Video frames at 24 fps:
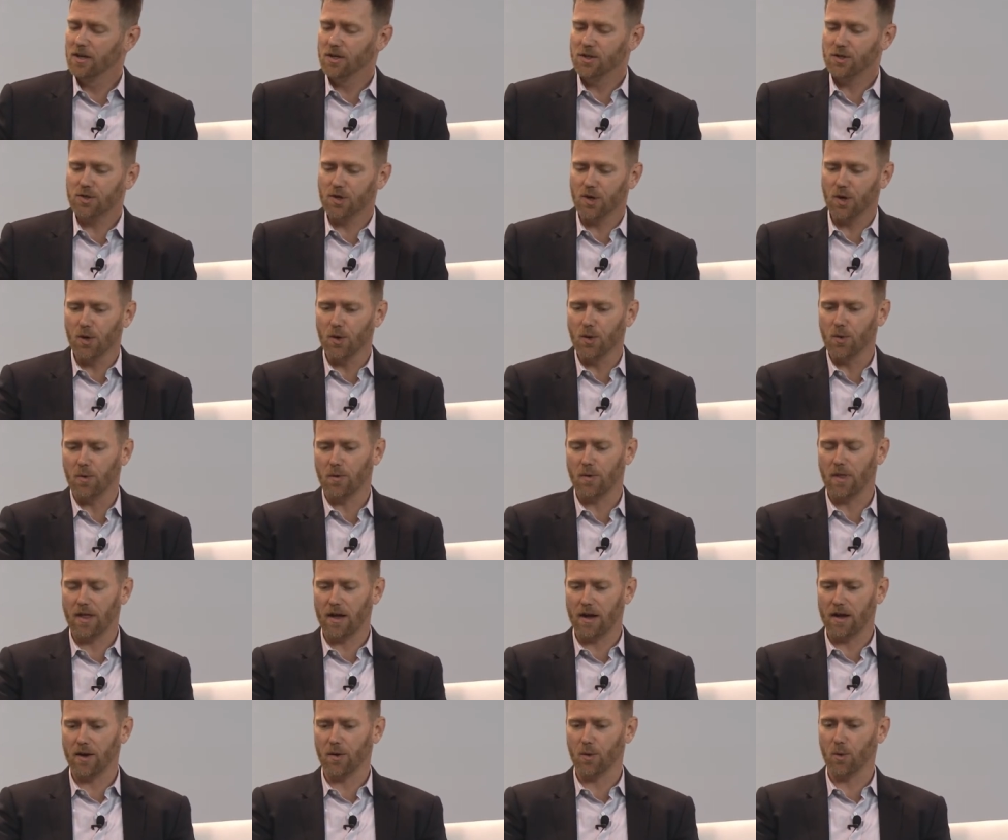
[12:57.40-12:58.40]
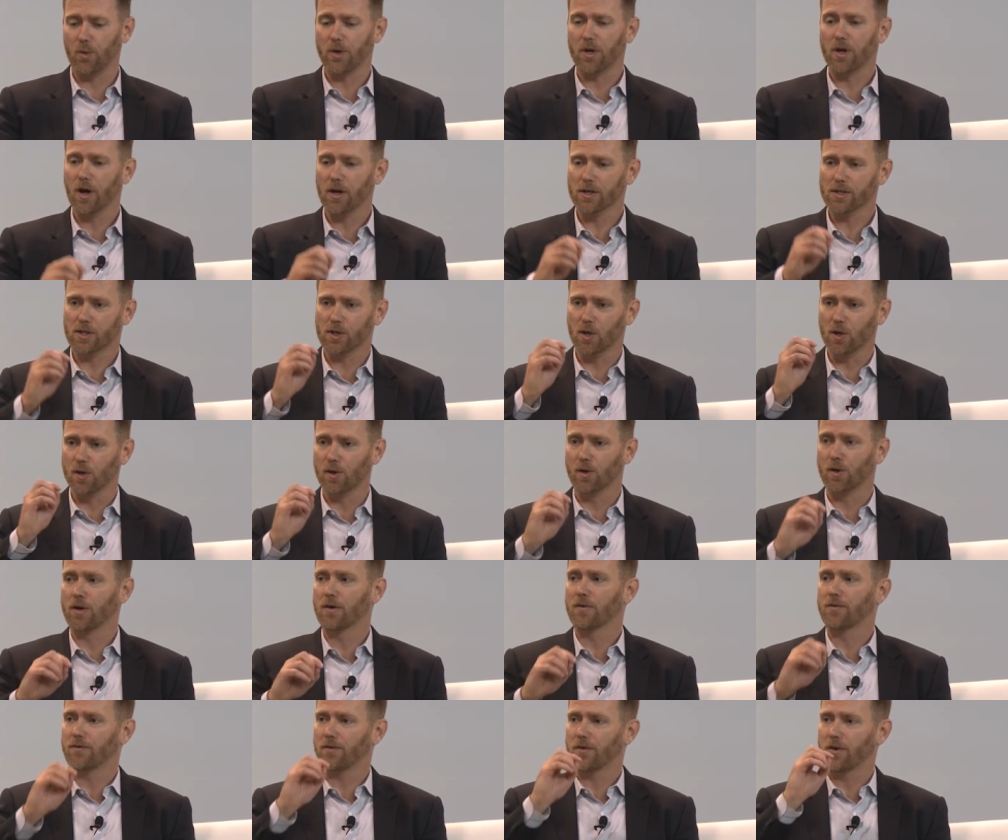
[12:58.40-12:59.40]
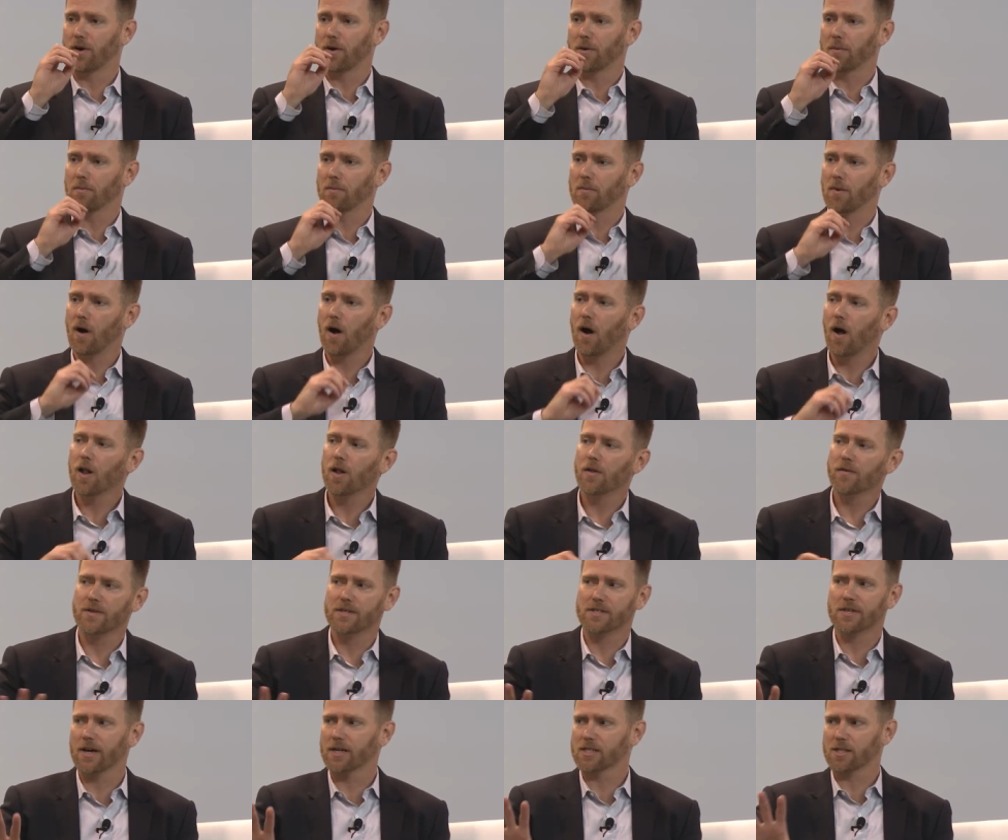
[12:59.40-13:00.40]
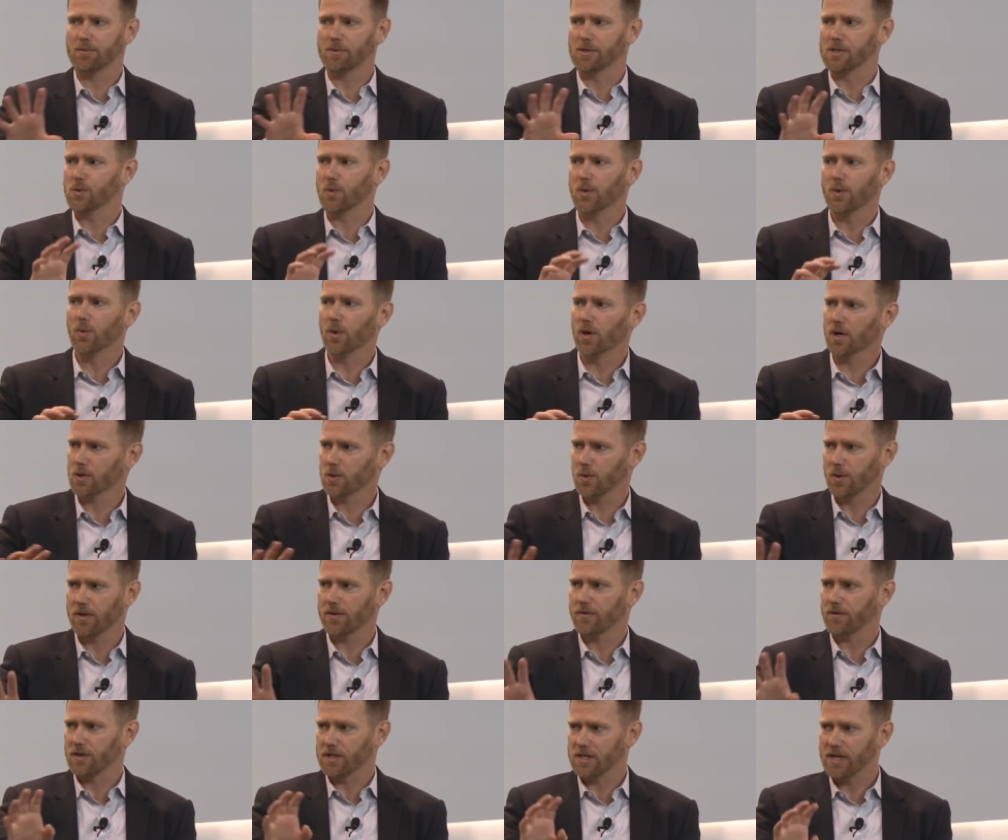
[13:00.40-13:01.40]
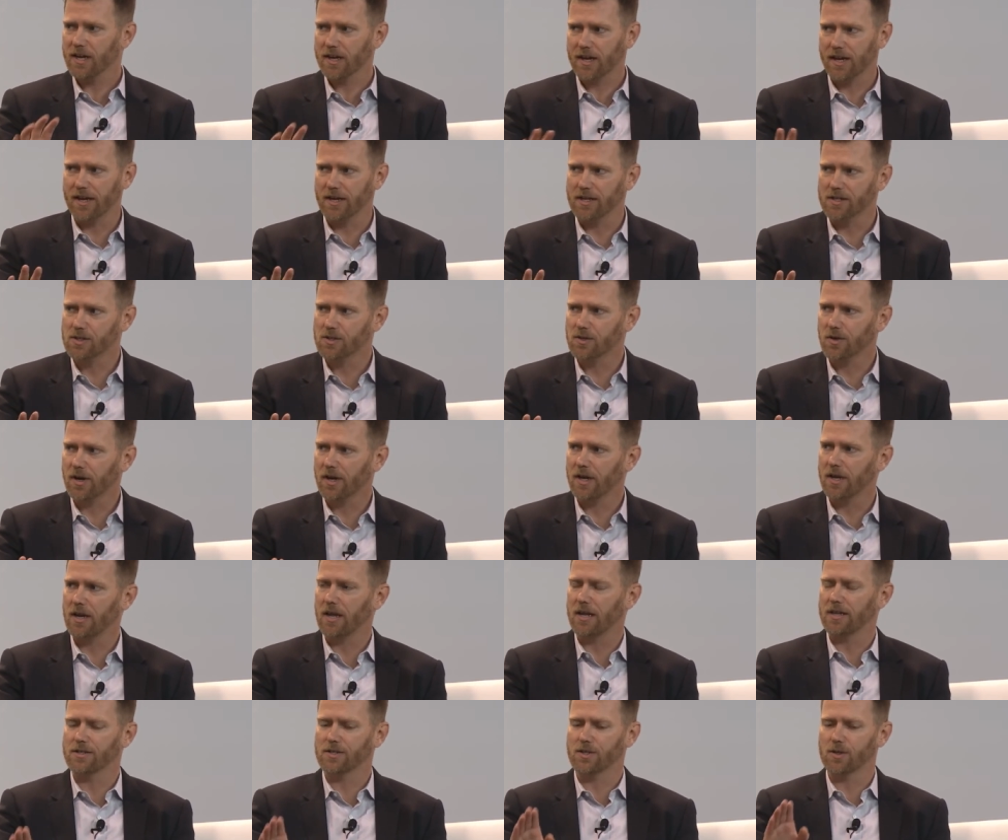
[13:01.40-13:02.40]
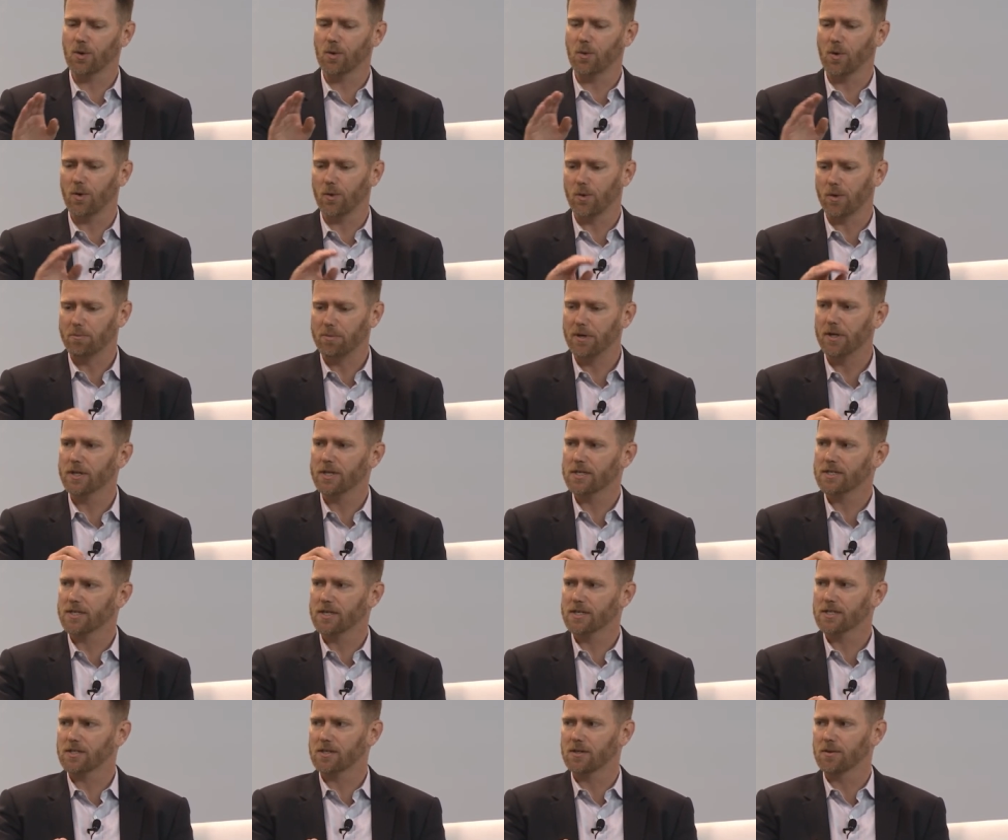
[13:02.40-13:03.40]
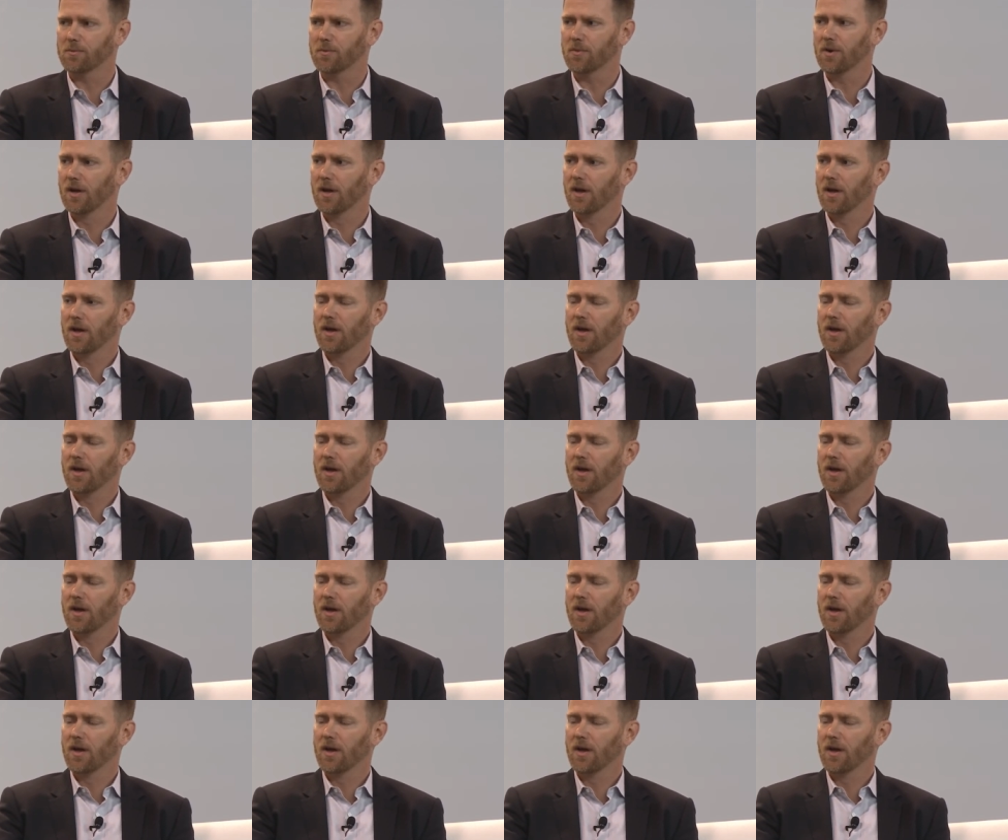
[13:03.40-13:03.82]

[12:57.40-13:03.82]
So uh, we also learned from all of these customers we'd worked with for decades, right? And so what we built a system